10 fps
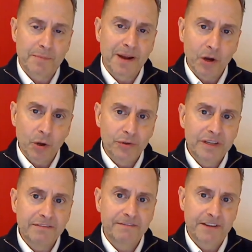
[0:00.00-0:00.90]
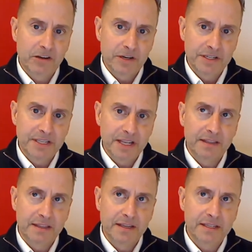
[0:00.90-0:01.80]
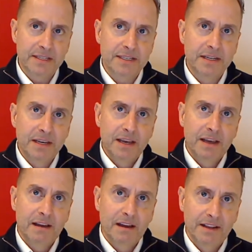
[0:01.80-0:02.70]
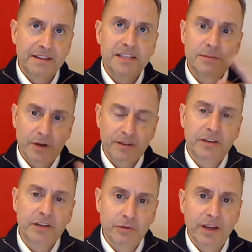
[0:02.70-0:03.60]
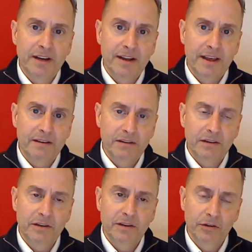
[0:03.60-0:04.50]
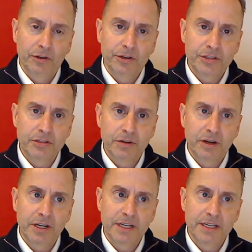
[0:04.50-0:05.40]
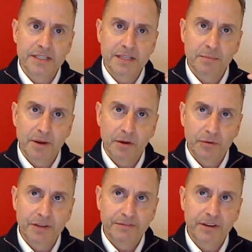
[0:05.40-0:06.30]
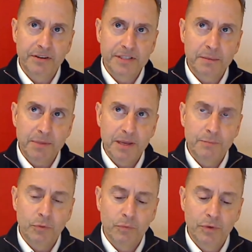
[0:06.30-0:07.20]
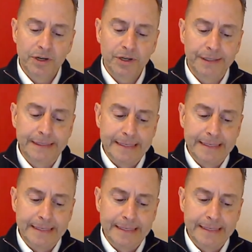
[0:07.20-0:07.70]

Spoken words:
My only fear is that this, and this is what I think you were getting at earlier too, Erika, is that my only fear is that people will